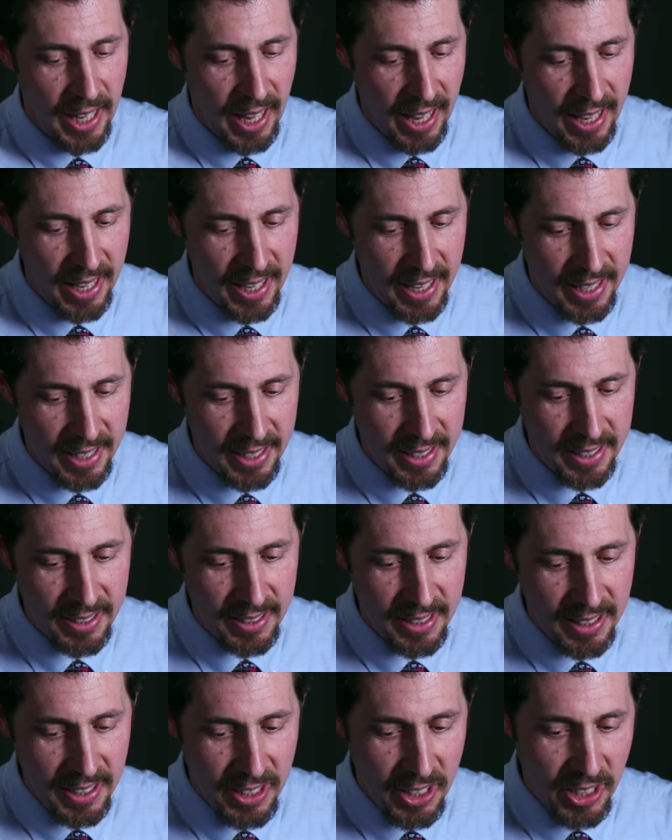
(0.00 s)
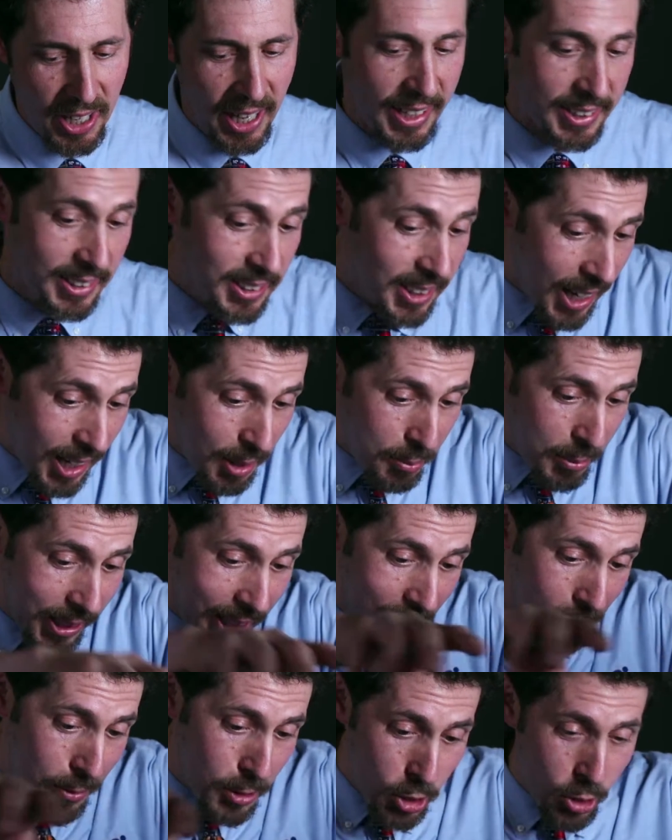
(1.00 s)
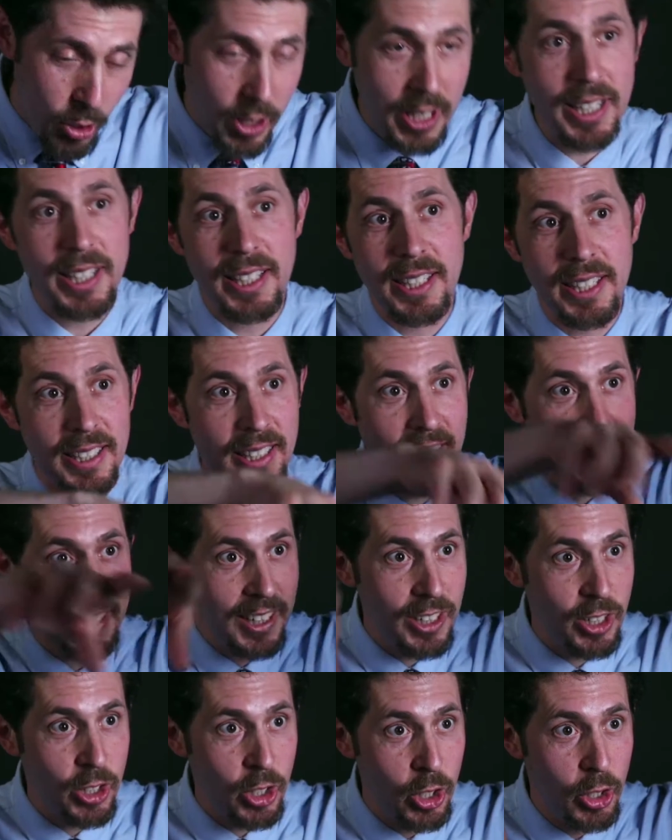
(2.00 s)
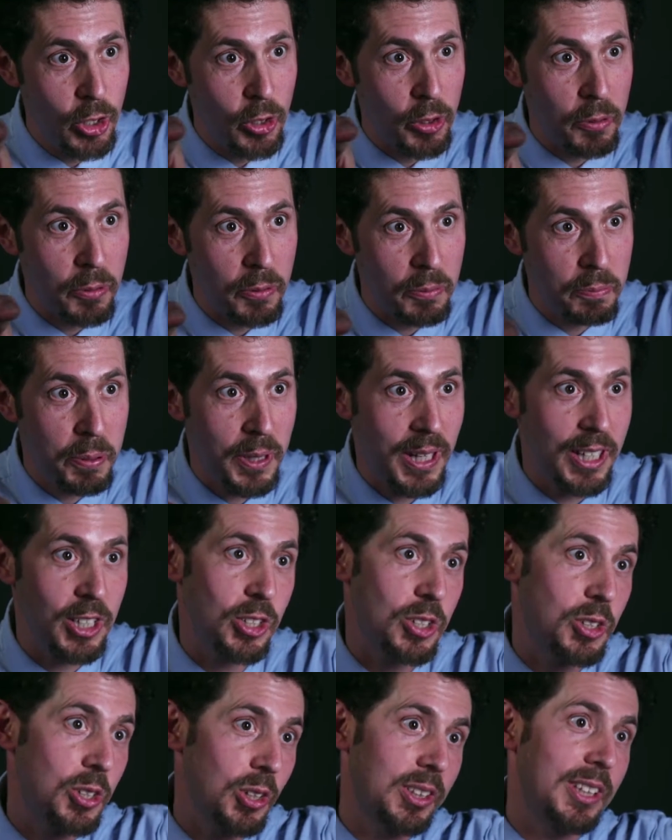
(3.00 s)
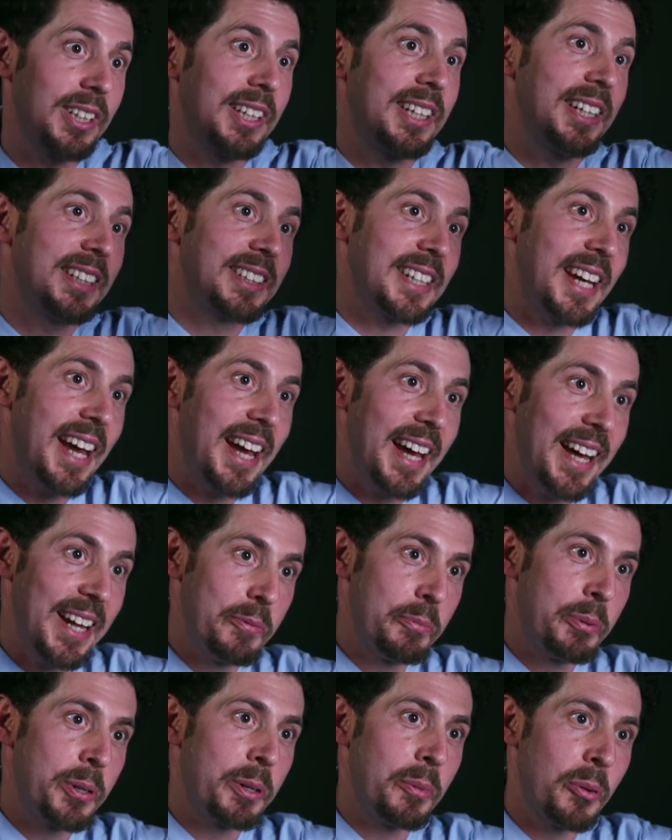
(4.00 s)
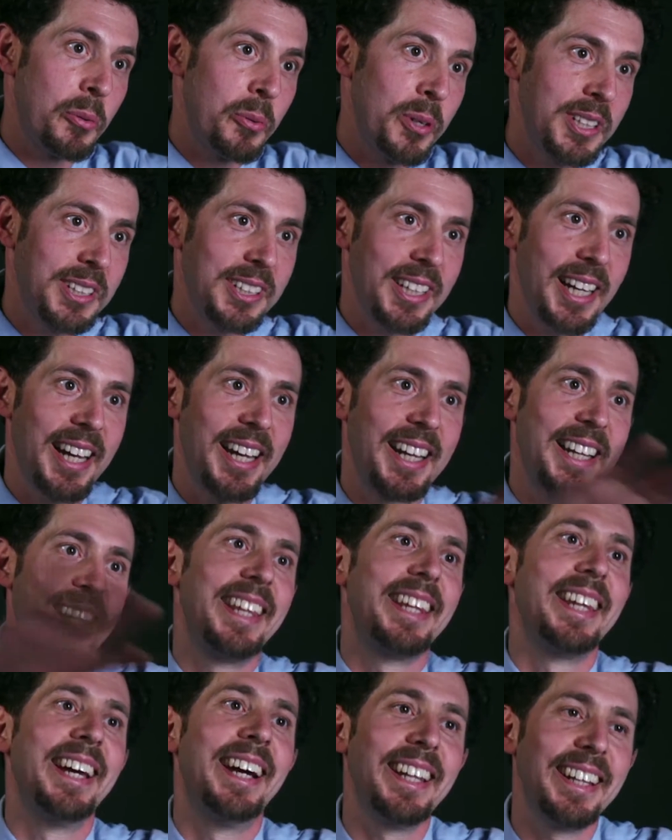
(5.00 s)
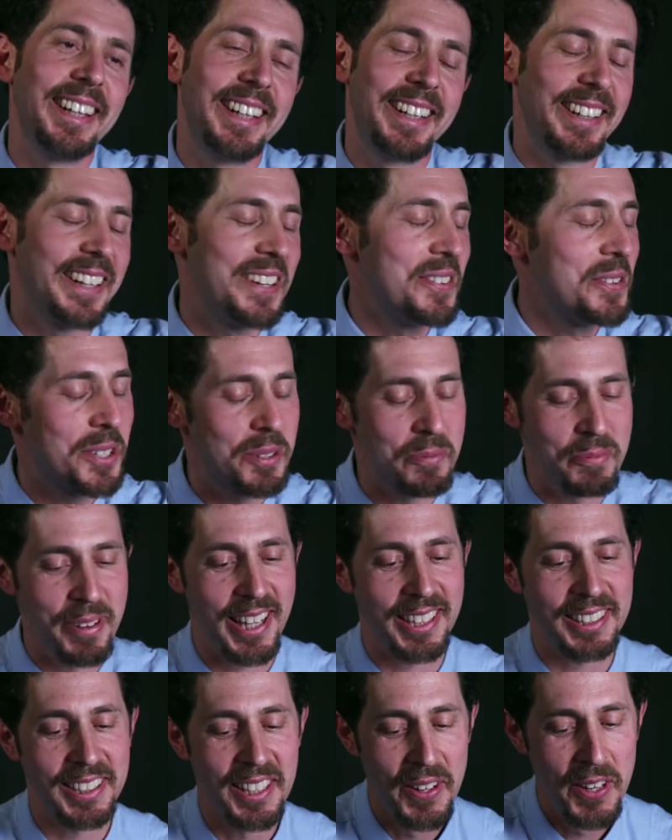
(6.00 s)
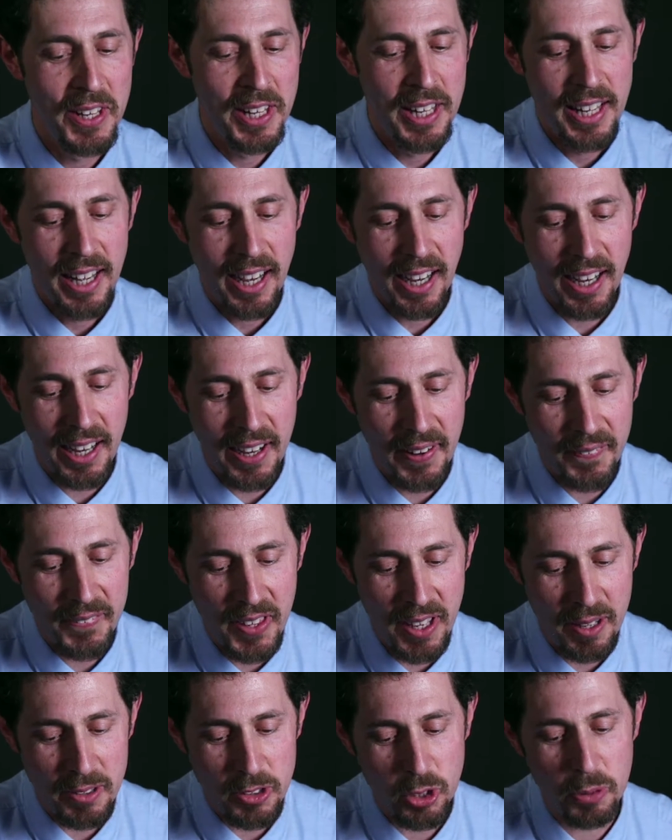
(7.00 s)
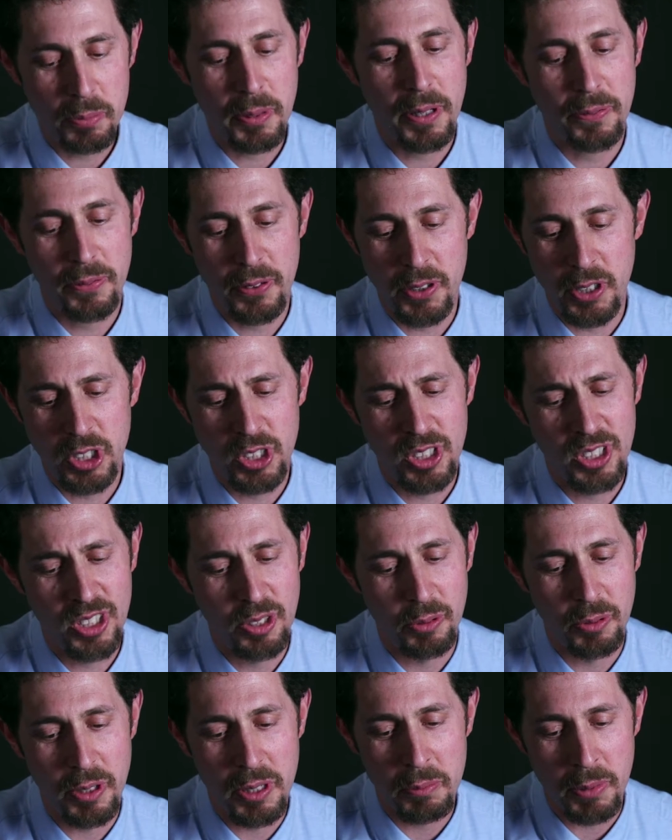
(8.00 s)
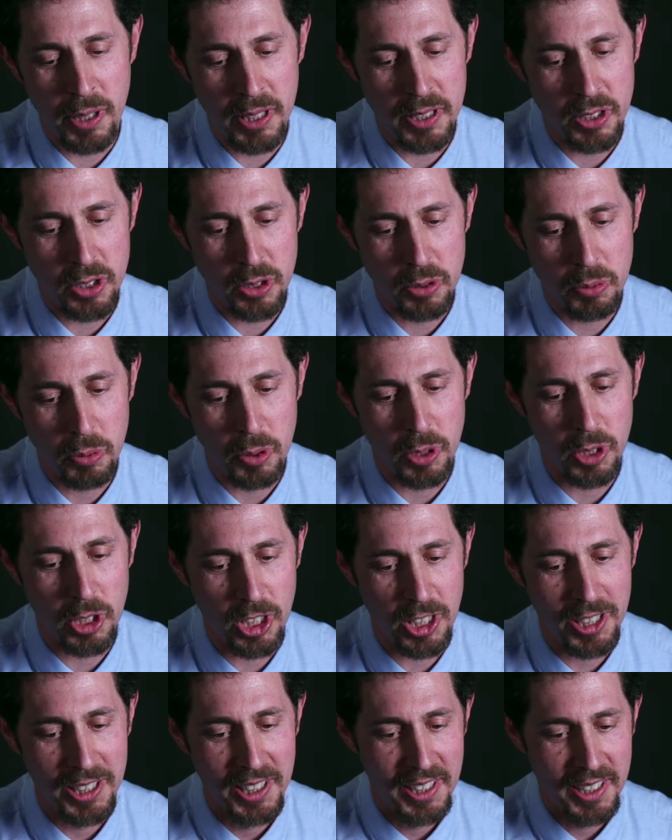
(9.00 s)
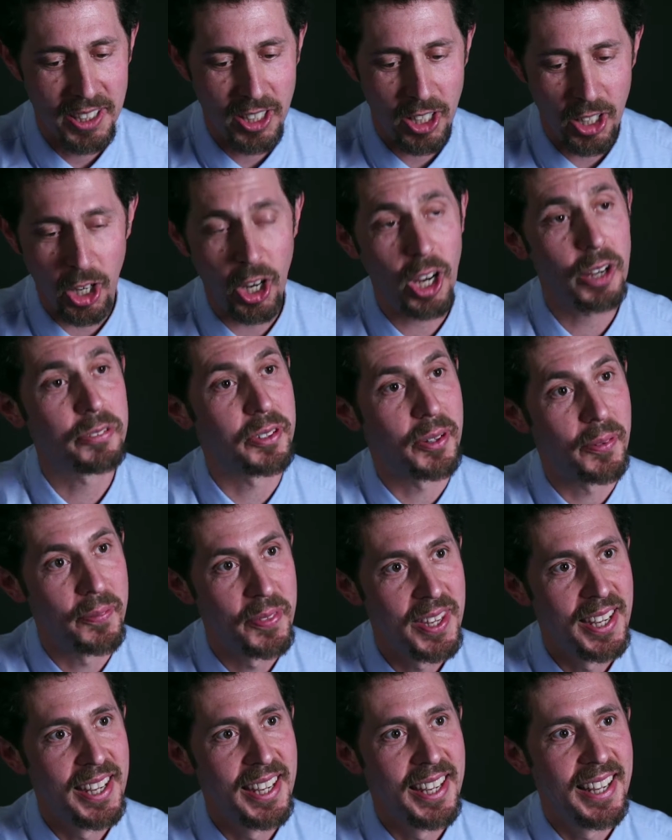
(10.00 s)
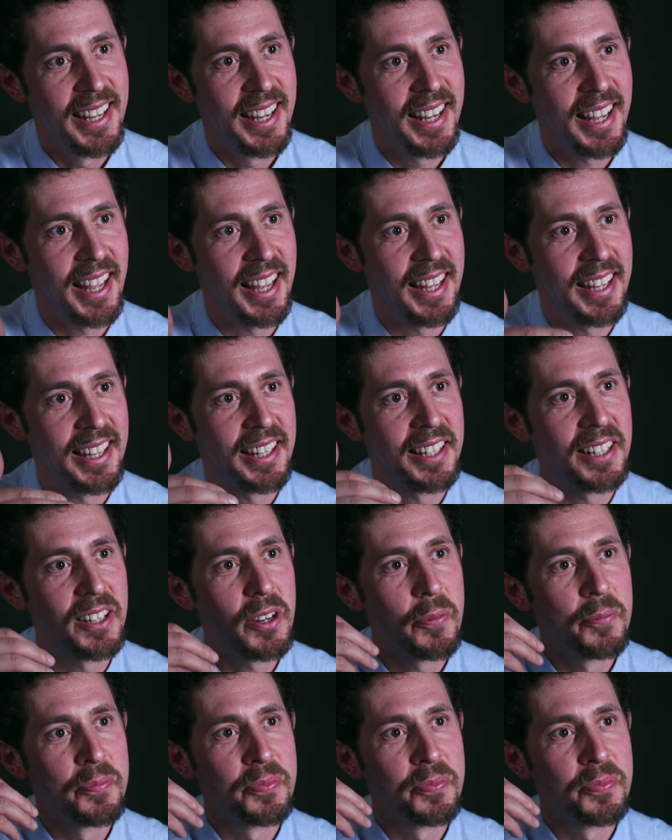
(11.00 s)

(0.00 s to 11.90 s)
And I sat them like I was trained in like a U, but I just took the kids I had and put them on one side and the other. It was a mess. And so my first 3 months were awful. And